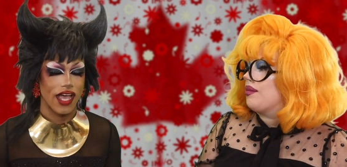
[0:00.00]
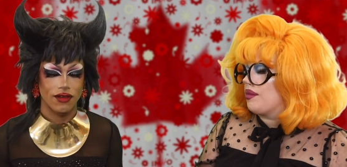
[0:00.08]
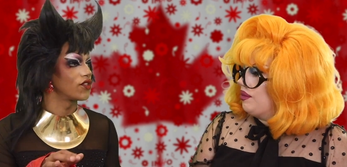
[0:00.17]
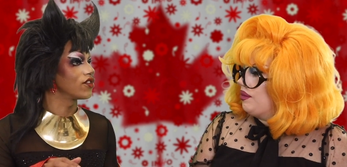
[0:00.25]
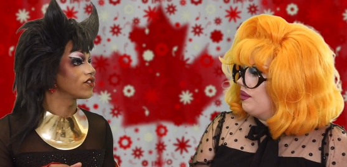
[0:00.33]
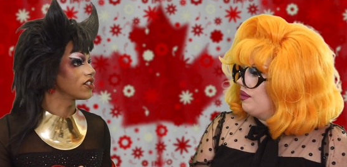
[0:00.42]

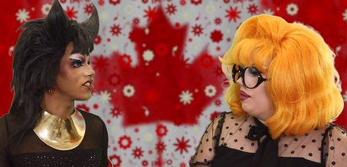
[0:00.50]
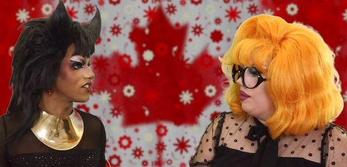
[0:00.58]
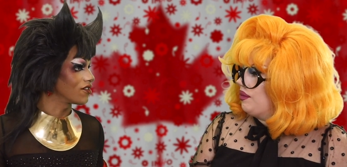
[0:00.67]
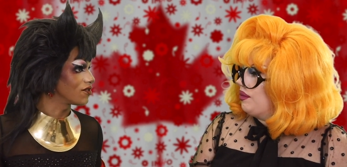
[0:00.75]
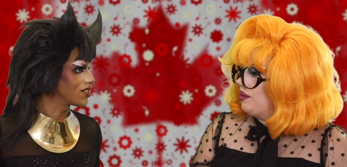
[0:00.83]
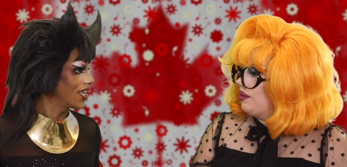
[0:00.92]
Speaker 1: that. So there's
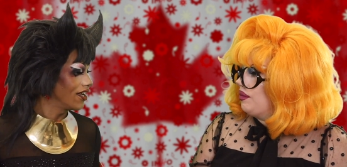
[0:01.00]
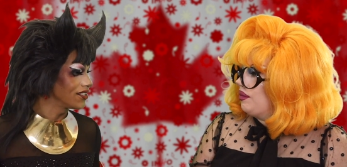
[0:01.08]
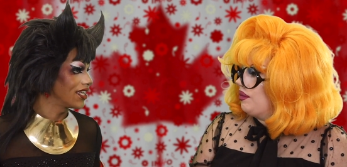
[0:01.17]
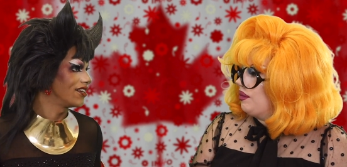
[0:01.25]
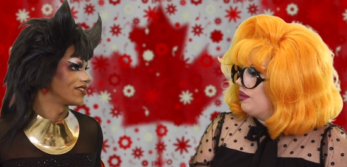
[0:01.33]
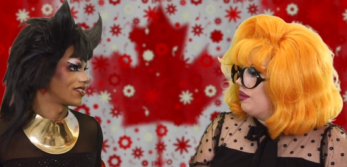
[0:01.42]
a, a,
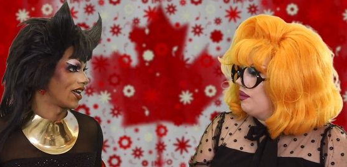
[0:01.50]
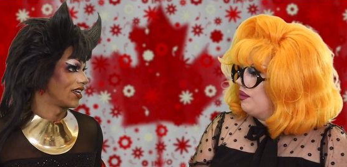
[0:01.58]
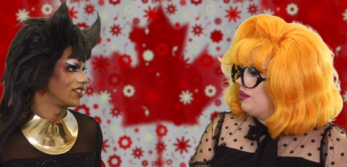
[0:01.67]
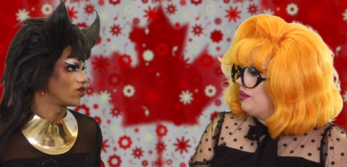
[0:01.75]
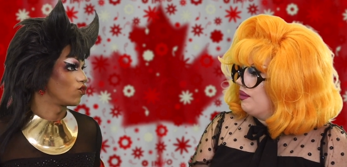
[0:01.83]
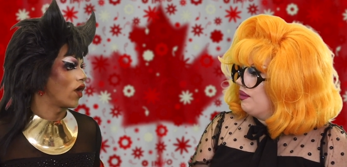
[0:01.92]
telltale
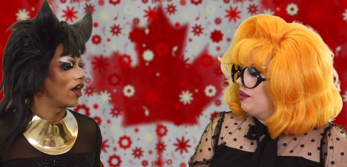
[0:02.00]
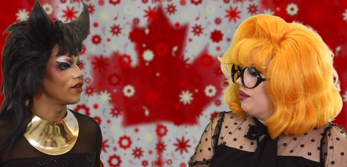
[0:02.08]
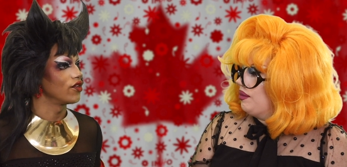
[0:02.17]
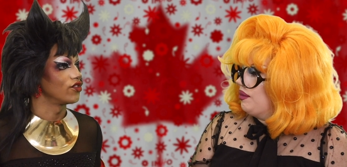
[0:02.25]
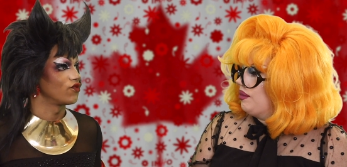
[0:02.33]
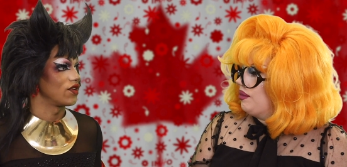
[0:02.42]
signs while
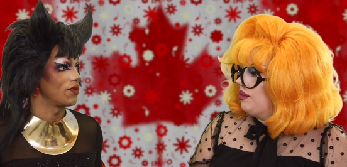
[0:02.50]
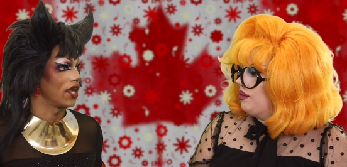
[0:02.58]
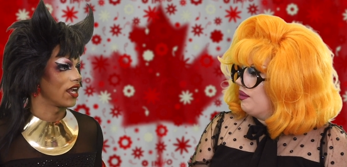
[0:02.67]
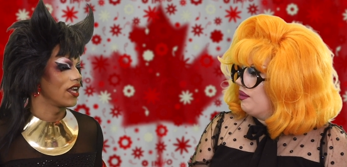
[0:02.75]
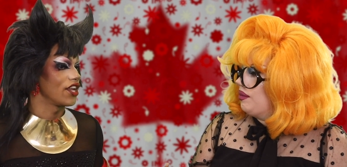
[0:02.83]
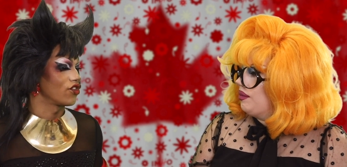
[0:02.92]
you're
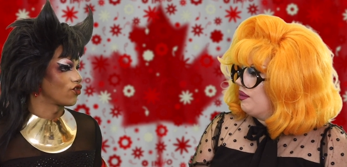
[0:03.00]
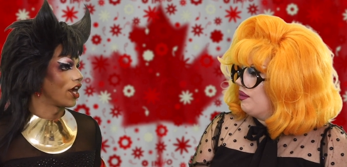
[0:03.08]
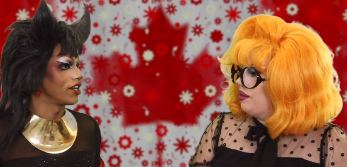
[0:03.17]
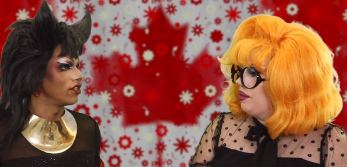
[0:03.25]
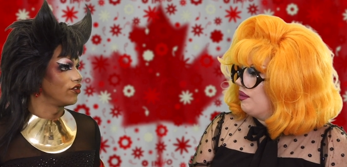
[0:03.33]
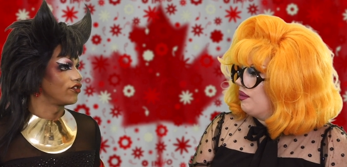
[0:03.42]
dreaming and you're
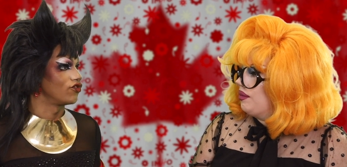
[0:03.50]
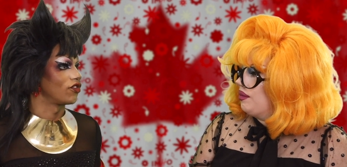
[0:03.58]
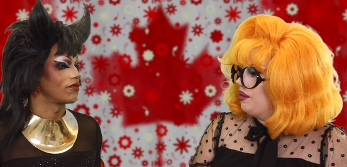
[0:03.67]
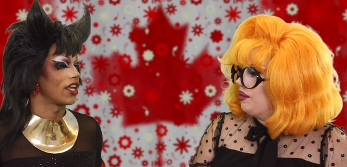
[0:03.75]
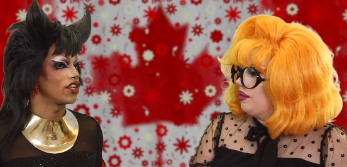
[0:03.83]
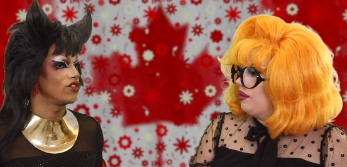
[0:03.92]
trying to lucid
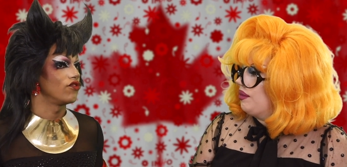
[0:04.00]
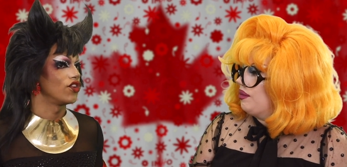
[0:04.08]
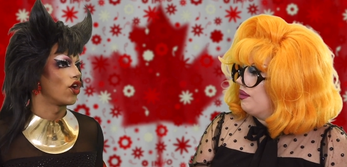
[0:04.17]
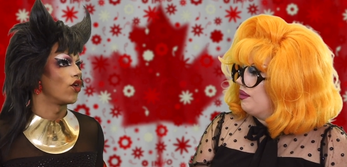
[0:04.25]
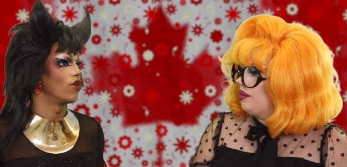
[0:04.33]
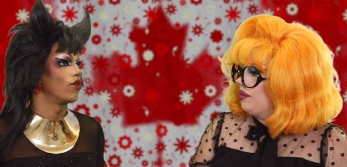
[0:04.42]
dream that you
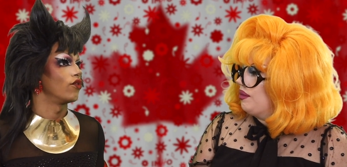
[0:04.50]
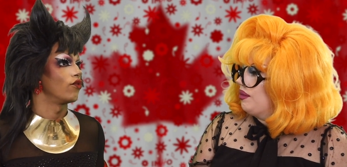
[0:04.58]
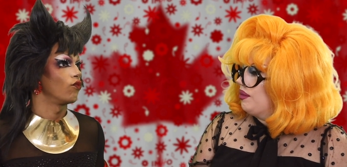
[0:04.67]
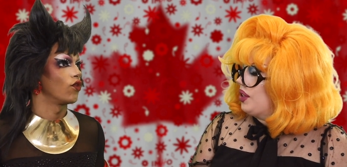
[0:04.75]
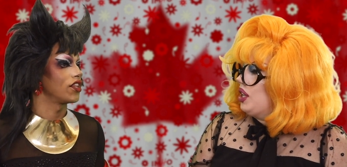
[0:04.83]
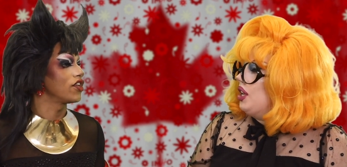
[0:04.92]
know
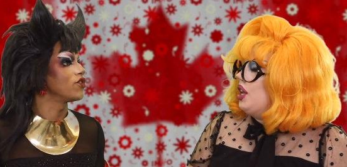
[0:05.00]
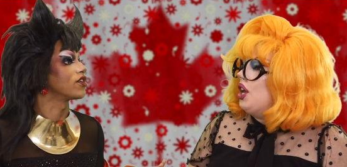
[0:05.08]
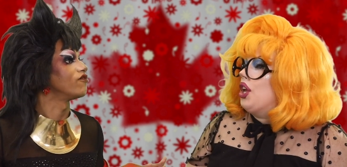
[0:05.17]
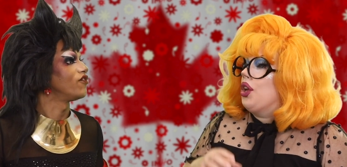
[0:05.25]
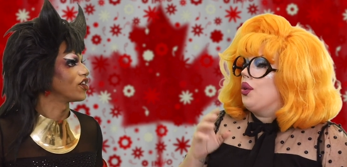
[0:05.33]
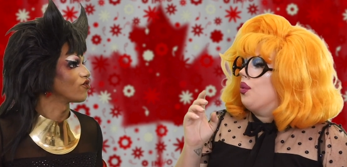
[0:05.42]
where that you
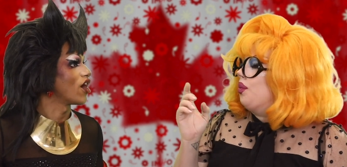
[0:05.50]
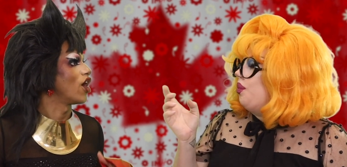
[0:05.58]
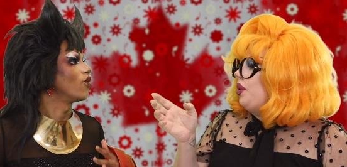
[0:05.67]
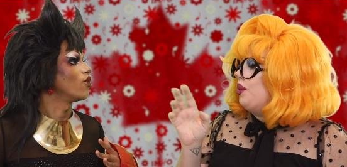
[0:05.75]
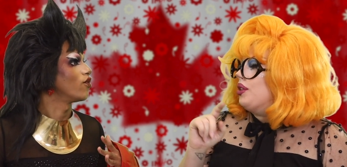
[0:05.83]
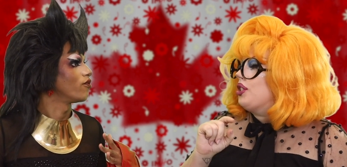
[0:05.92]
can figure
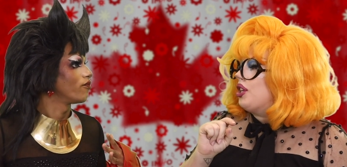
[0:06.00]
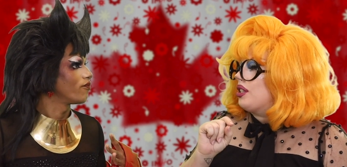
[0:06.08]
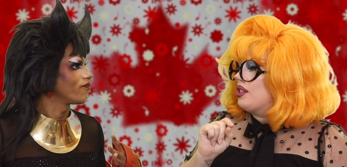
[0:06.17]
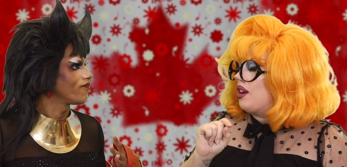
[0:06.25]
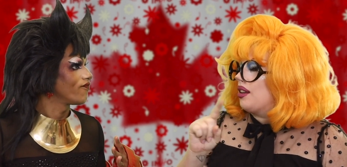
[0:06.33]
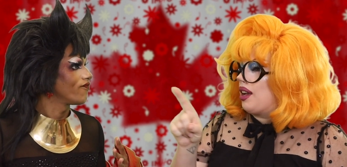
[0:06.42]
out. We
Speaker 2: were
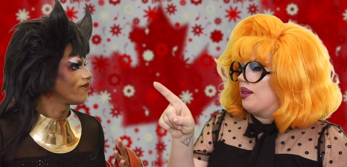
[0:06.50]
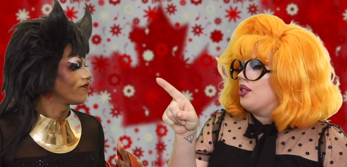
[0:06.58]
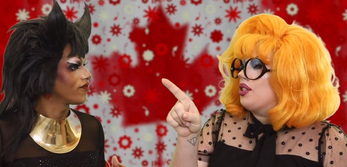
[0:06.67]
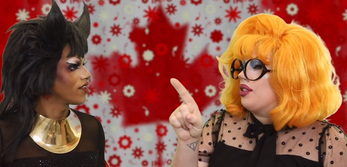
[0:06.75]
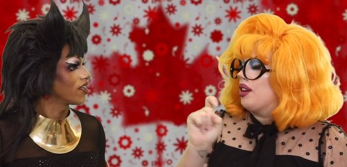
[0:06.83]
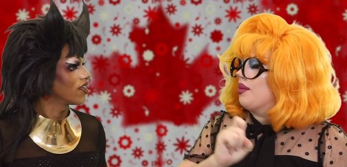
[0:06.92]
just talking. I
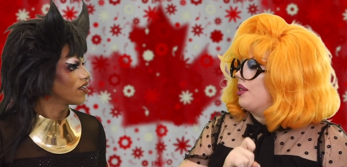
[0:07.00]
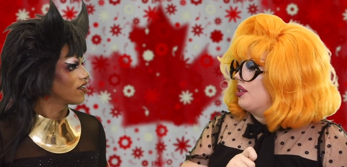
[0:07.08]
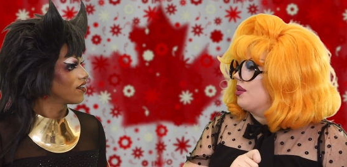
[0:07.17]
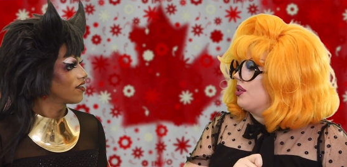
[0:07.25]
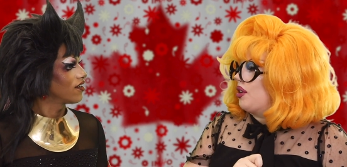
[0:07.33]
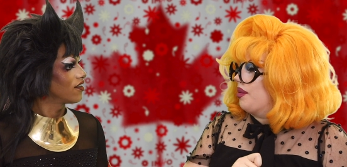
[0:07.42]
was just talking about
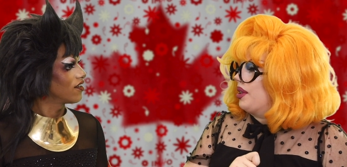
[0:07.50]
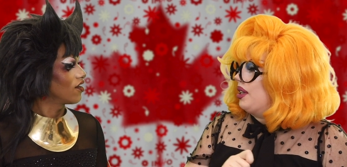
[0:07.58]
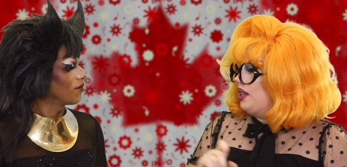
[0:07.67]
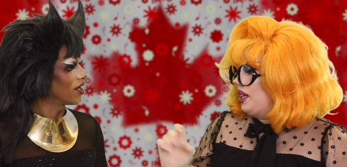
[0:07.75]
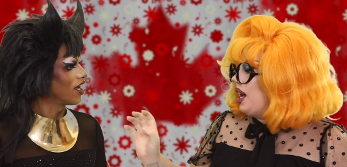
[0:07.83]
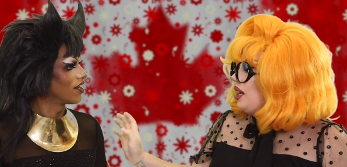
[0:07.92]
this with Darby.
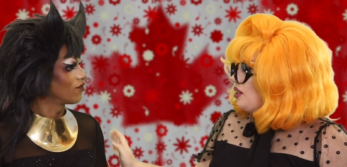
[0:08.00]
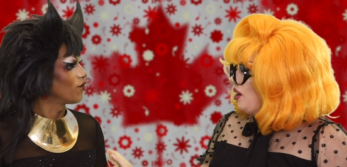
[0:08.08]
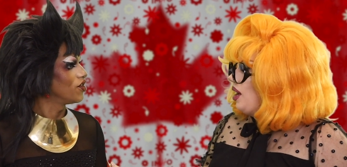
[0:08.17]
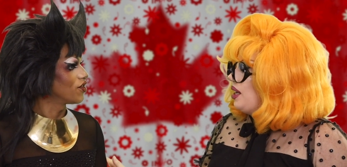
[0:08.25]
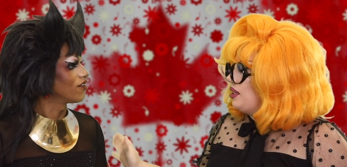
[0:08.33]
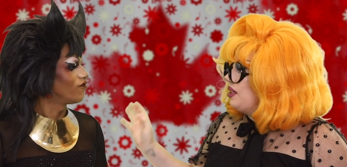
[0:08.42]
Oh my yeah, god. Go
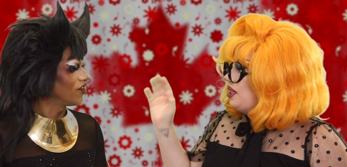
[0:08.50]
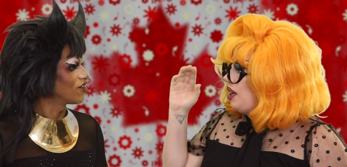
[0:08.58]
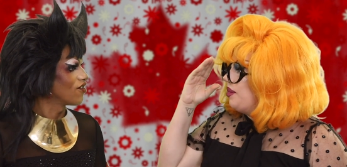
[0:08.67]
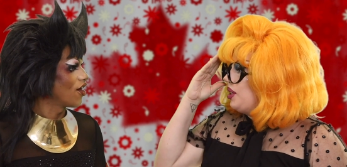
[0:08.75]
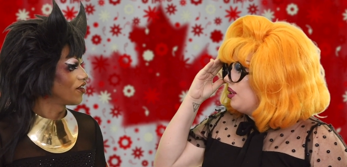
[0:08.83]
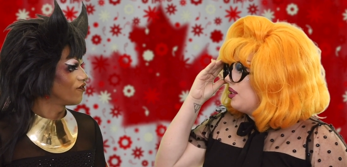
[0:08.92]
where ahead. you can
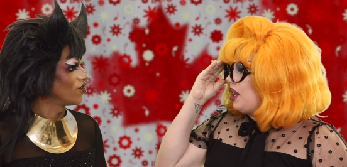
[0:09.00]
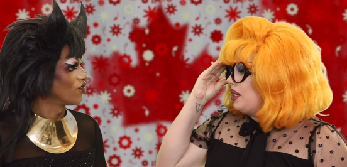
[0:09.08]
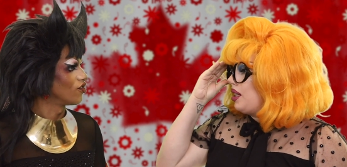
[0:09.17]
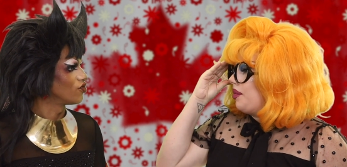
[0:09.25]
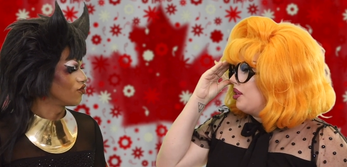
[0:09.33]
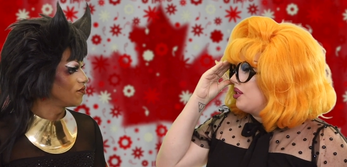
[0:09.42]
figure tell out if
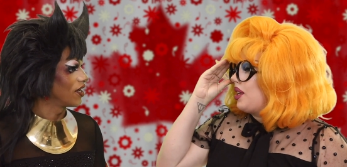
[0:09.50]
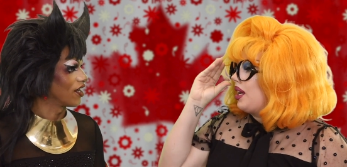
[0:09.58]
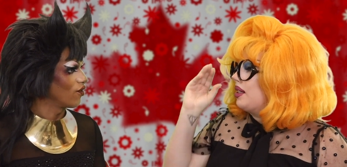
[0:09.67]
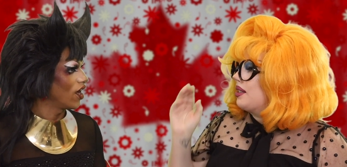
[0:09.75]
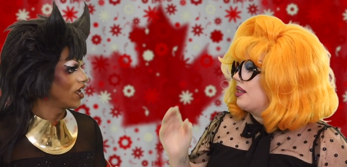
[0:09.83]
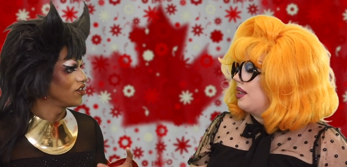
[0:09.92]
you're
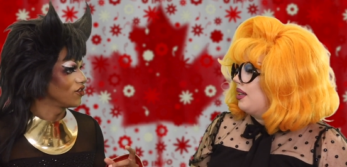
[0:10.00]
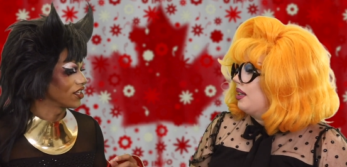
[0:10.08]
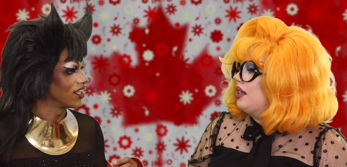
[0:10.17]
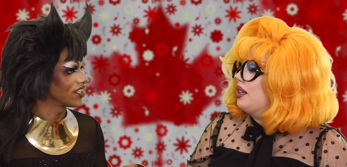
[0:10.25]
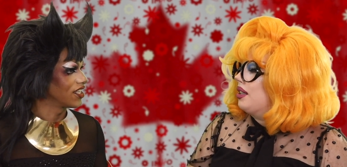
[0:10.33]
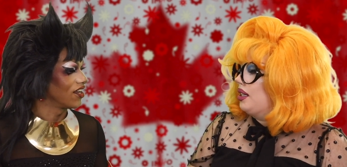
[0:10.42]
dreaming
Speaker 1: and you
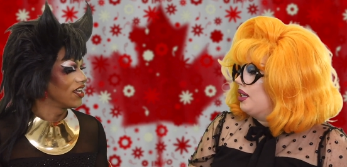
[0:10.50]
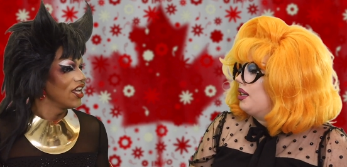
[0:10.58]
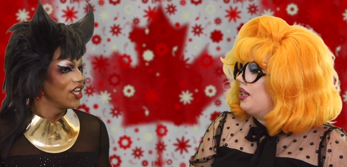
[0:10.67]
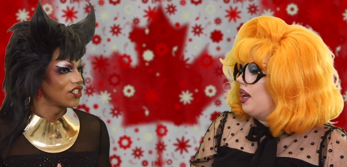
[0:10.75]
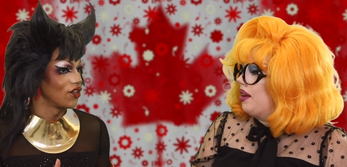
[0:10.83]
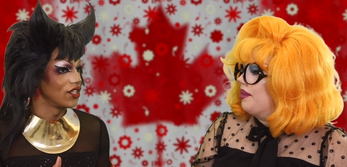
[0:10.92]
can like tell.
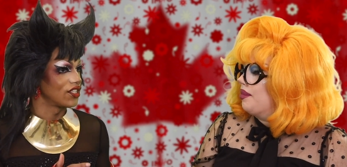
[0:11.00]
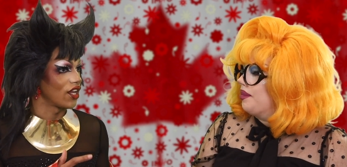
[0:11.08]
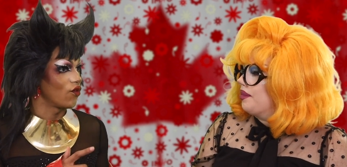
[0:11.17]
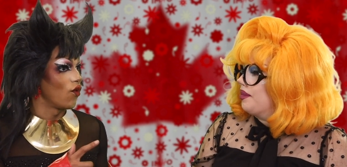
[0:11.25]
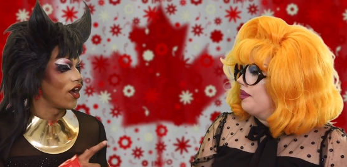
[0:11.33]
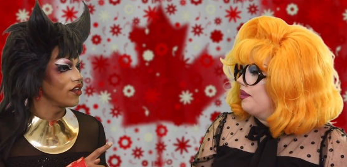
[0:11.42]
Yeah. So it's
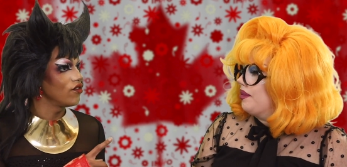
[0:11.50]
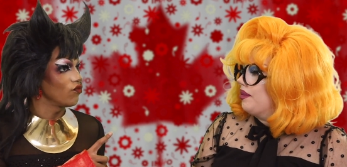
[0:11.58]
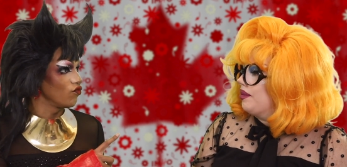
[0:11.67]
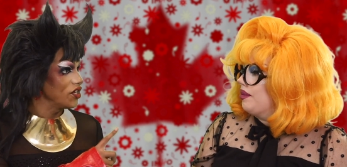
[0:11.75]
like one